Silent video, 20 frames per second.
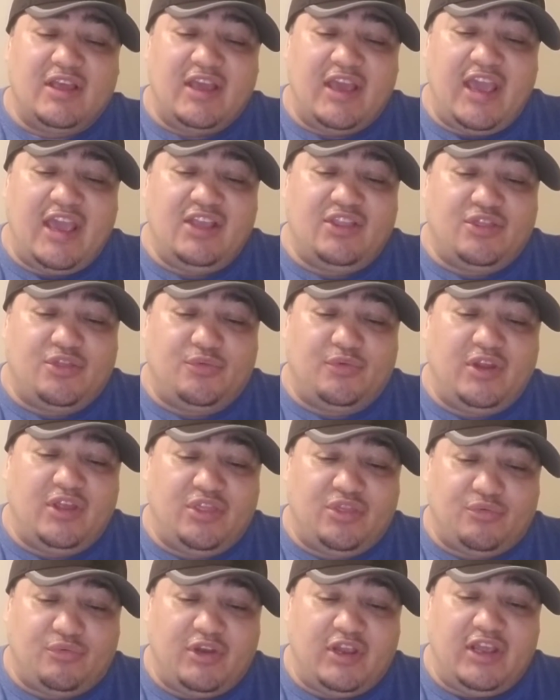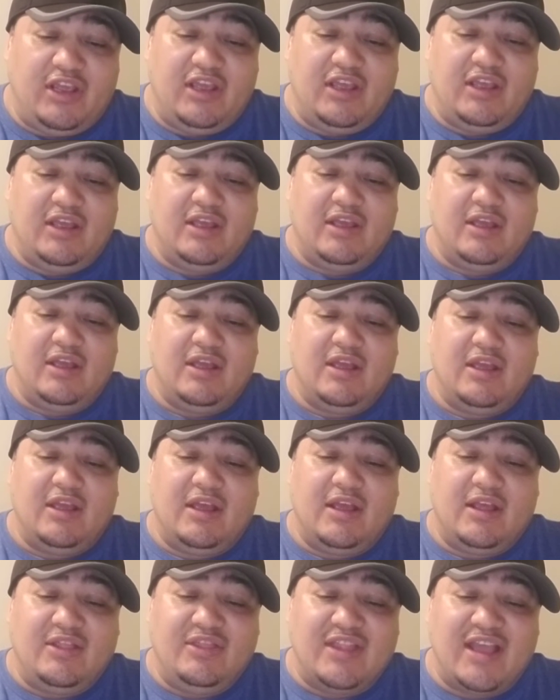833
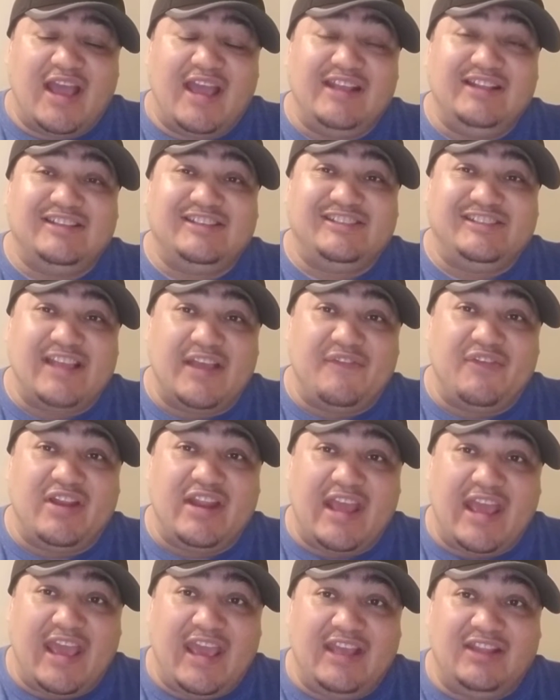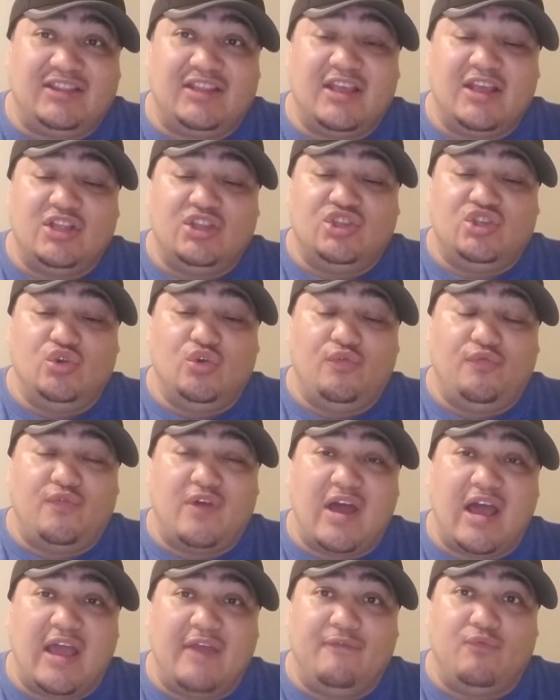978
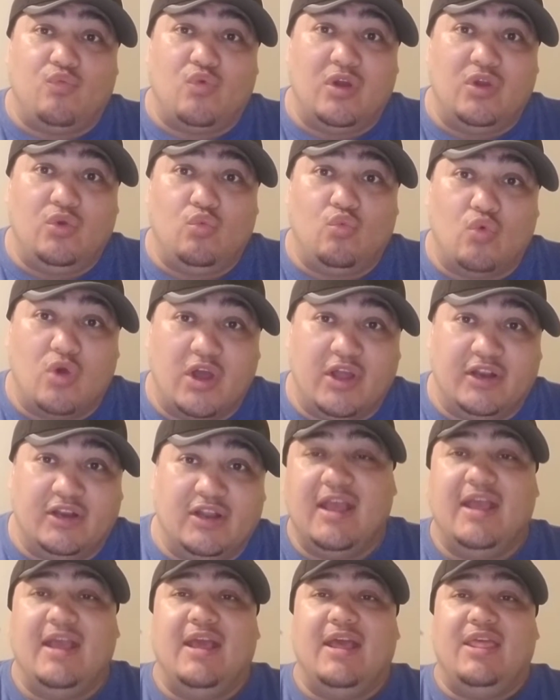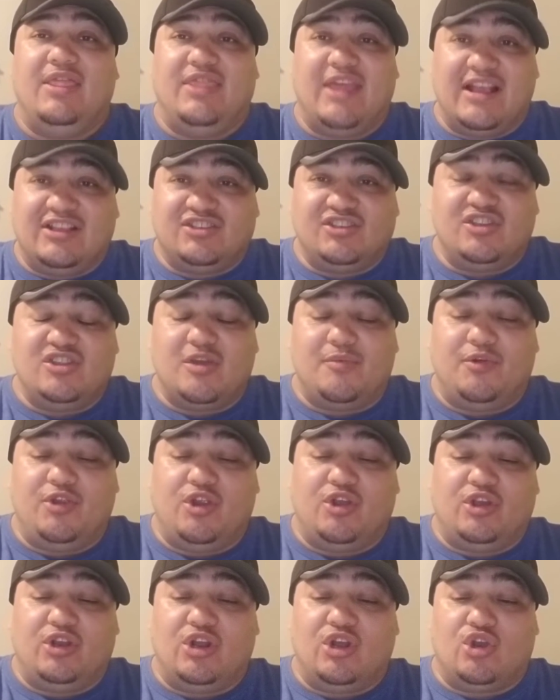2511. That's the number
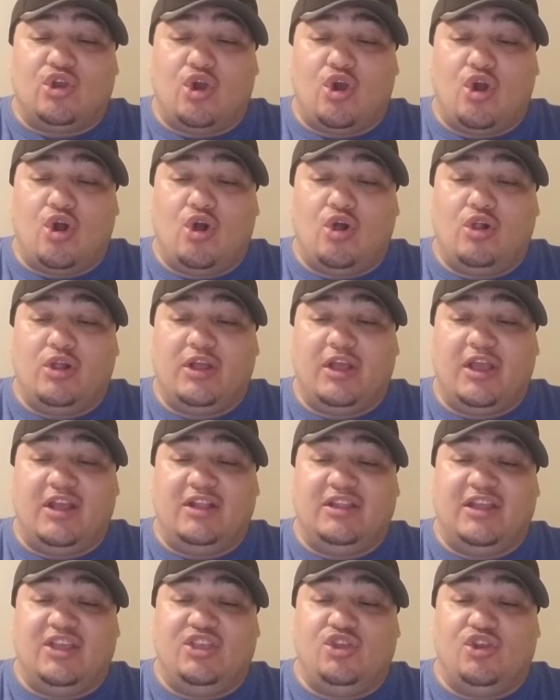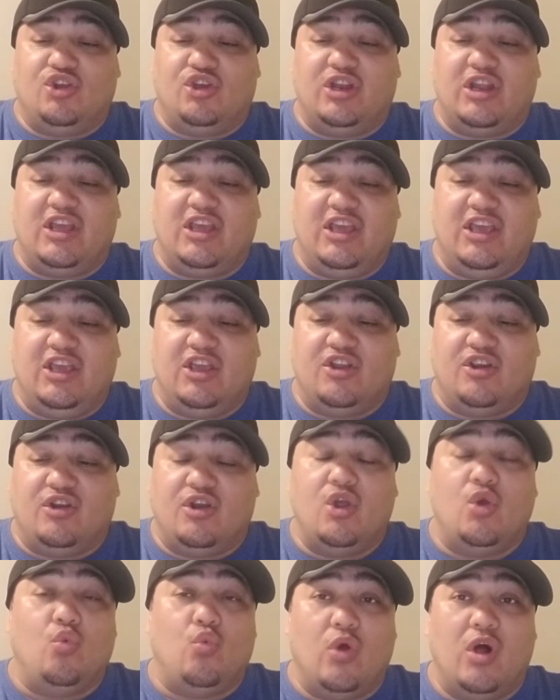you're going to call, and then you're going to
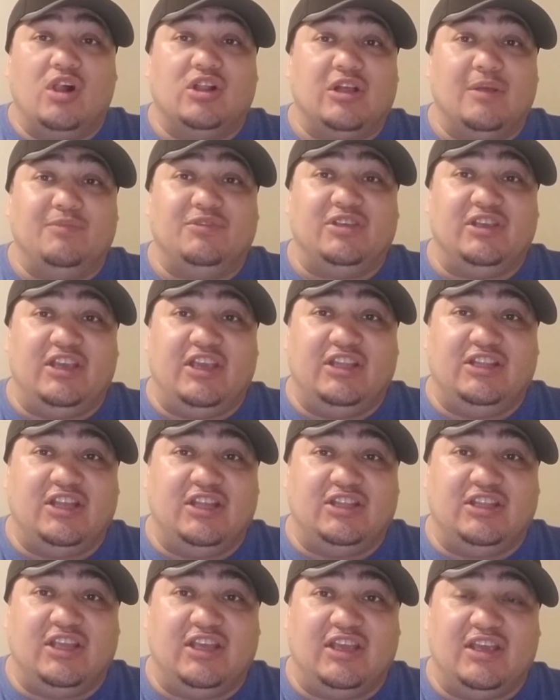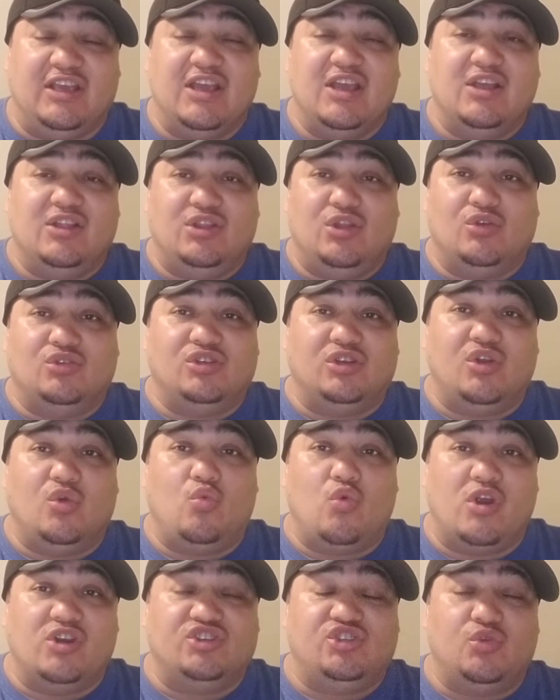hear, Welcome to EDD. Those are the
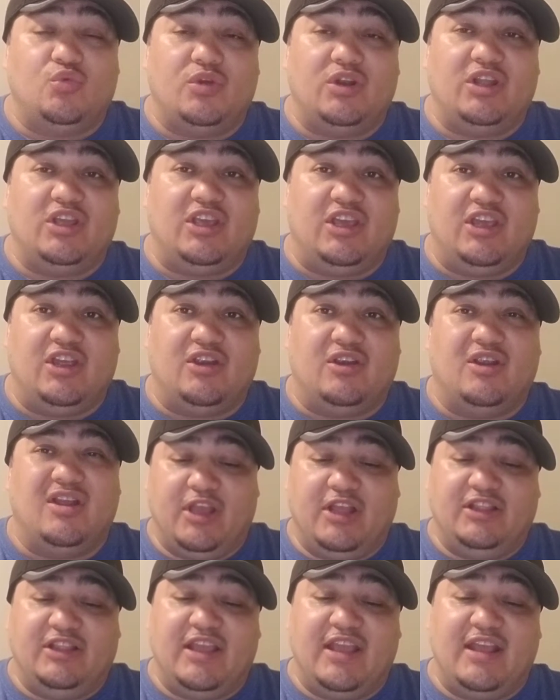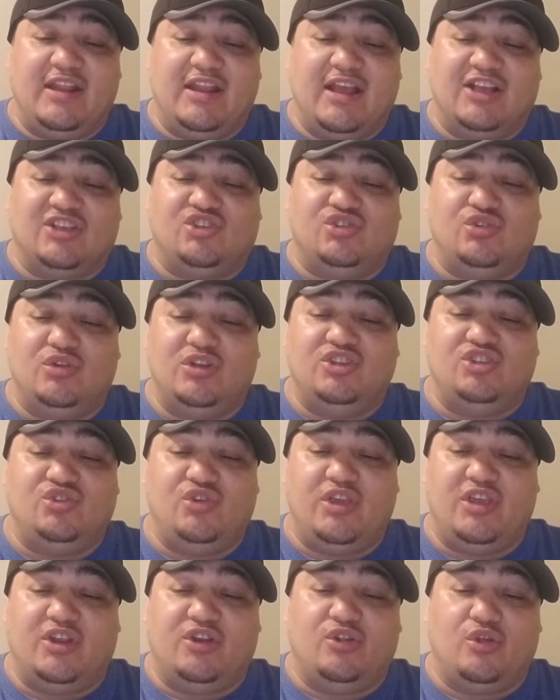words you want to hear, and then as soon as
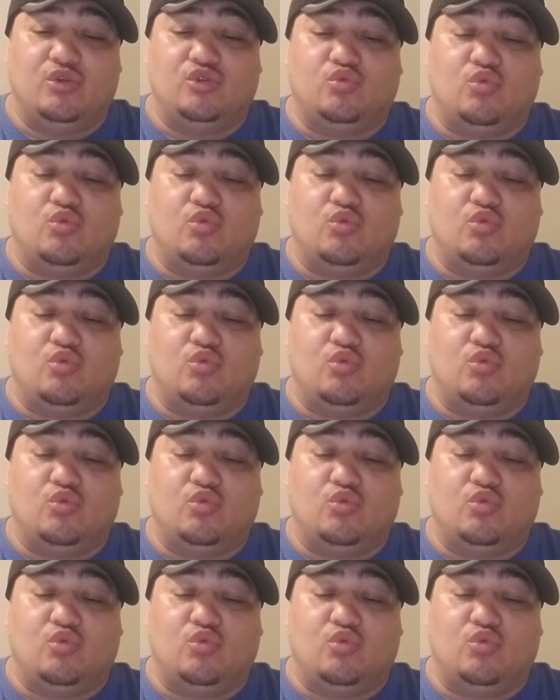you hear those